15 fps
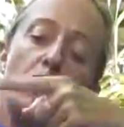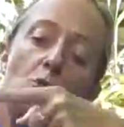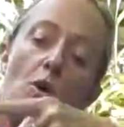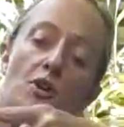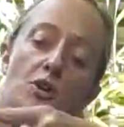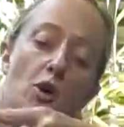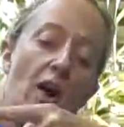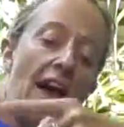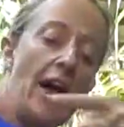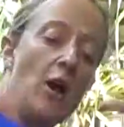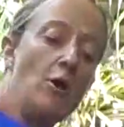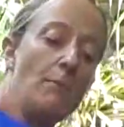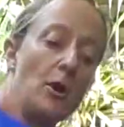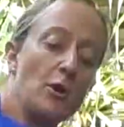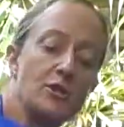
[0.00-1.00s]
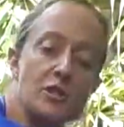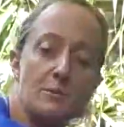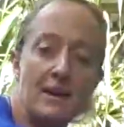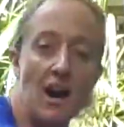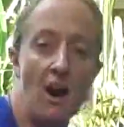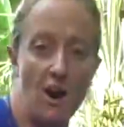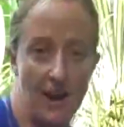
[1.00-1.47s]
you want your elbow to
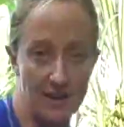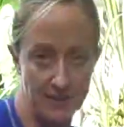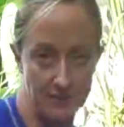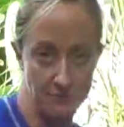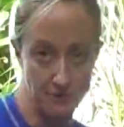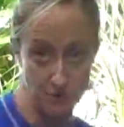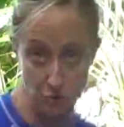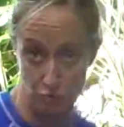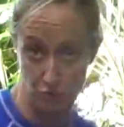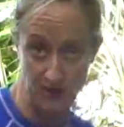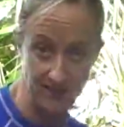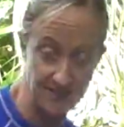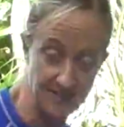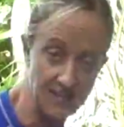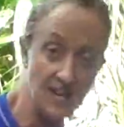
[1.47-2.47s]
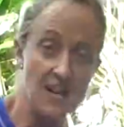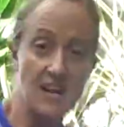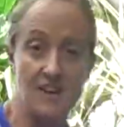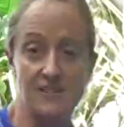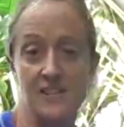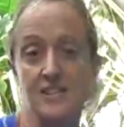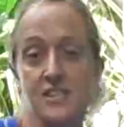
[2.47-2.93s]
be higher than your wrist.
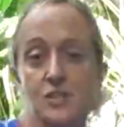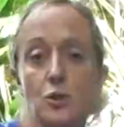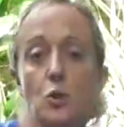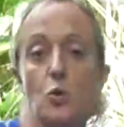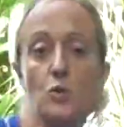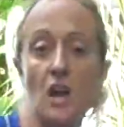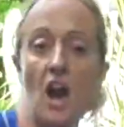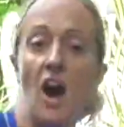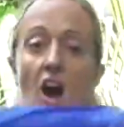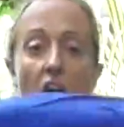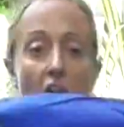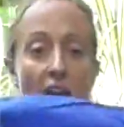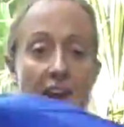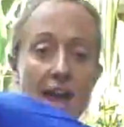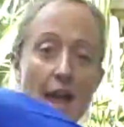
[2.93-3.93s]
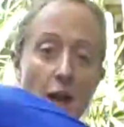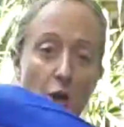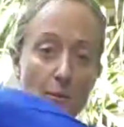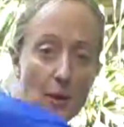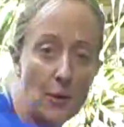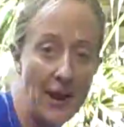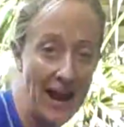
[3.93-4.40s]
This is called high
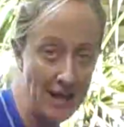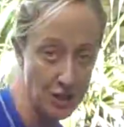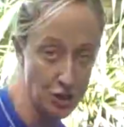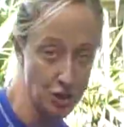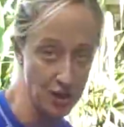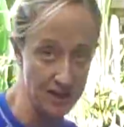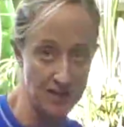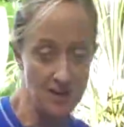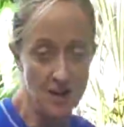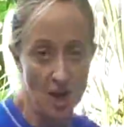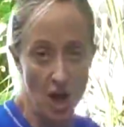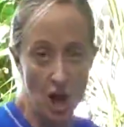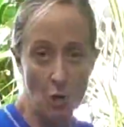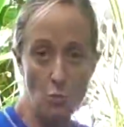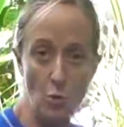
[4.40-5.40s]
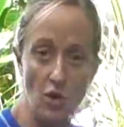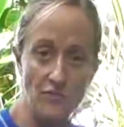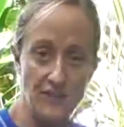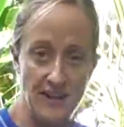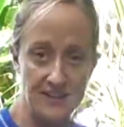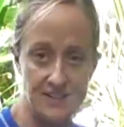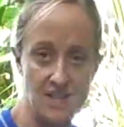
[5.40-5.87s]
elbow entry. And
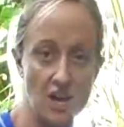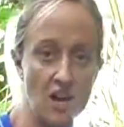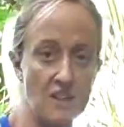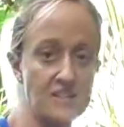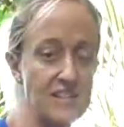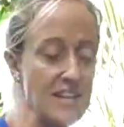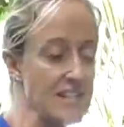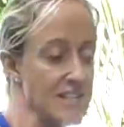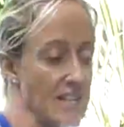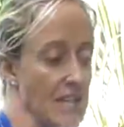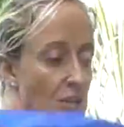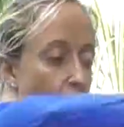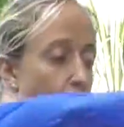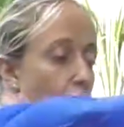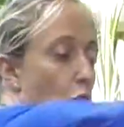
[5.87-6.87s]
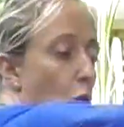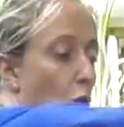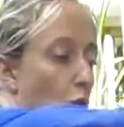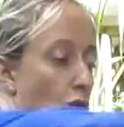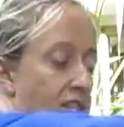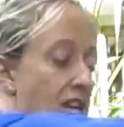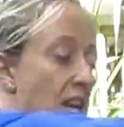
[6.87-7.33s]
what that does is it
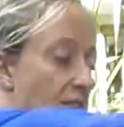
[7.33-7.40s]
ensures